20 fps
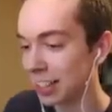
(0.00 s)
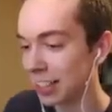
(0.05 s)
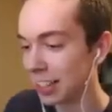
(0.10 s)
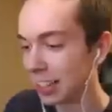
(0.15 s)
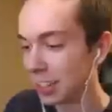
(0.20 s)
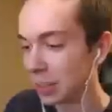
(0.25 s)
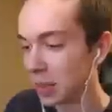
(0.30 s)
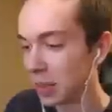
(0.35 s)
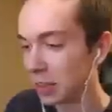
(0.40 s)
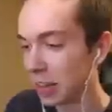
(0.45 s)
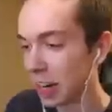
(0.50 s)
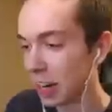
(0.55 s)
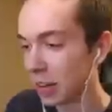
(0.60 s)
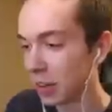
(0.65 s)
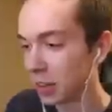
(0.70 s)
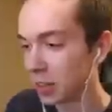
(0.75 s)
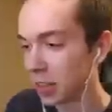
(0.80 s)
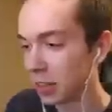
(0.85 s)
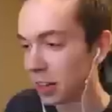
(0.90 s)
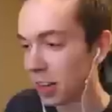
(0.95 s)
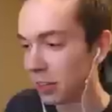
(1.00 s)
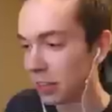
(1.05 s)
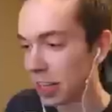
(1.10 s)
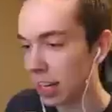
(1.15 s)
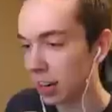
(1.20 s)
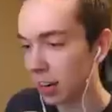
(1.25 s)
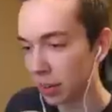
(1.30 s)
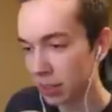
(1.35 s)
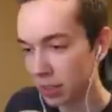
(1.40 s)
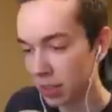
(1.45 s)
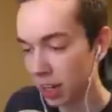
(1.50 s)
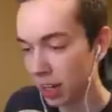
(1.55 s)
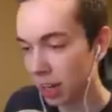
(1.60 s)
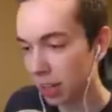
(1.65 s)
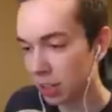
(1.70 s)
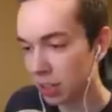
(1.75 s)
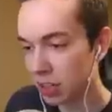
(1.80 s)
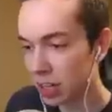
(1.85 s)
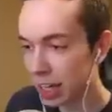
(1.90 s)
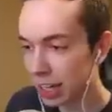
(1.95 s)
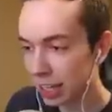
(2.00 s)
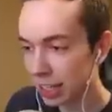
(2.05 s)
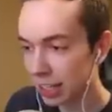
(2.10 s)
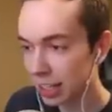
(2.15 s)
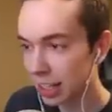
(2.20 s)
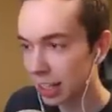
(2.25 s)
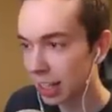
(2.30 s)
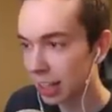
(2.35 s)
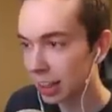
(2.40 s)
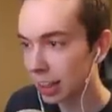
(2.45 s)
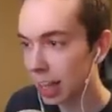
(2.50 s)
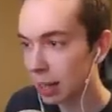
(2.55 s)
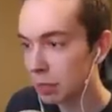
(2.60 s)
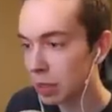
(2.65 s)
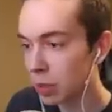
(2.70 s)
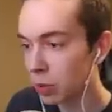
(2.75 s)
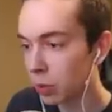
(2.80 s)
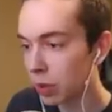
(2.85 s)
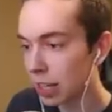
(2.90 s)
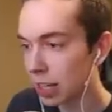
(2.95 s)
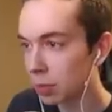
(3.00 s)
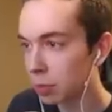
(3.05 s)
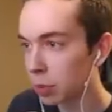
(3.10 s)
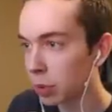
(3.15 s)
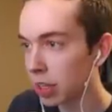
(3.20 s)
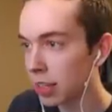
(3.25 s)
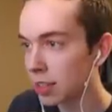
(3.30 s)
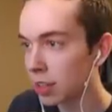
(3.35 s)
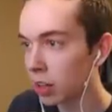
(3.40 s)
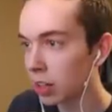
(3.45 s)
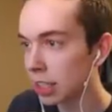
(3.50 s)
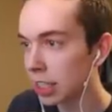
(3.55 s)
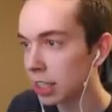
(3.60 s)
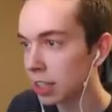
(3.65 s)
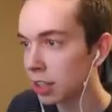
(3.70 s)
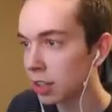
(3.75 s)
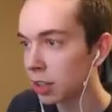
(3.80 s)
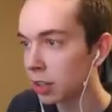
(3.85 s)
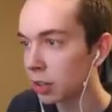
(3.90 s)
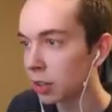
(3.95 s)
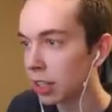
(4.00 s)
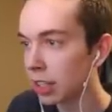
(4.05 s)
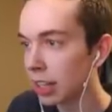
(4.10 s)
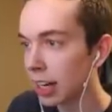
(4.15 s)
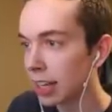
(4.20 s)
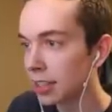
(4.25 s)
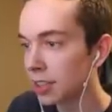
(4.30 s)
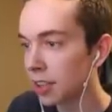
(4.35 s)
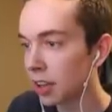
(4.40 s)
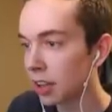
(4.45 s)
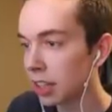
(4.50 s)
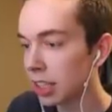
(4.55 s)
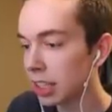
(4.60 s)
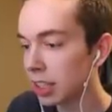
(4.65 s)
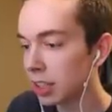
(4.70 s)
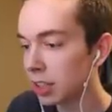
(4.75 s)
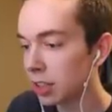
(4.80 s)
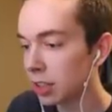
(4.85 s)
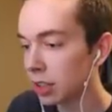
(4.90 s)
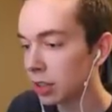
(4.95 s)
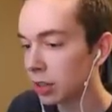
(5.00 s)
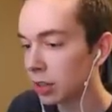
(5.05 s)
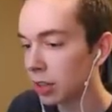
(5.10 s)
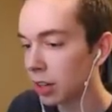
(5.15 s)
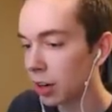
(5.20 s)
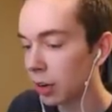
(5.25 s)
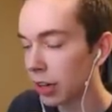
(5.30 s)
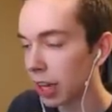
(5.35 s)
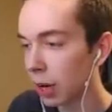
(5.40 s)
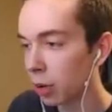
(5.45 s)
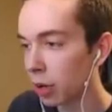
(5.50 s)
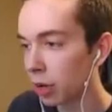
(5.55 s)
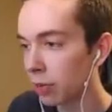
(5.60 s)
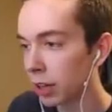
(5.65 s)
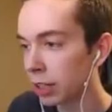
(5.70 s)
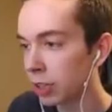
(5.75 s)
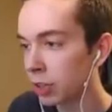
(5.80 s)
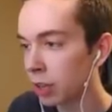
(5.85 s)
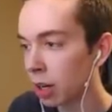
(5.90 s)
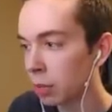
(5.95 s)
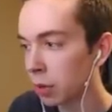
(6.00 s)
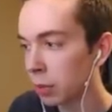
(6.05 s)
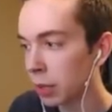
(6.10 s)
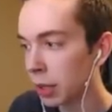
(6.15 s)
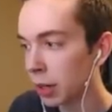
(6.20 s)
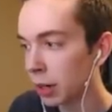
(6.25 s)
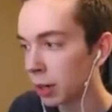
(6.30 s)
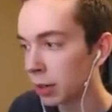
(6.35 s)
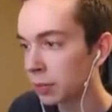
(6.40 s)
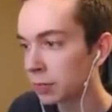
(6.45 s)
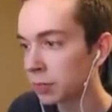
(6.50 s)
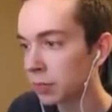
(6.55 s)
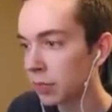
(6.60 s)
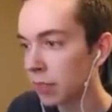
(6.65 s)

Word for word: Do you have any arrows? I don't have any arrows. Gosh, dang it. Let me win, please. All I need to do. That's all I need to do. Okay, what if I come up here?